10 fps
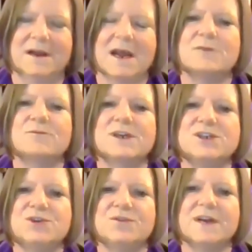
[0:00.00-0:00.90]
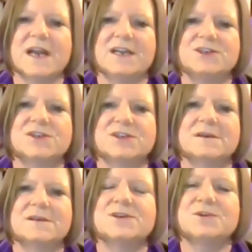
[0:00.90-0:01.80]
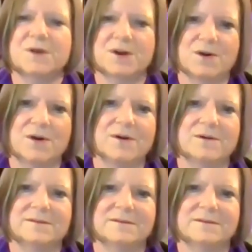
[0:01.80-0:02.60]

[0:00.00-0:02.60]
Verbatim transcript: and rejuvenation to occur.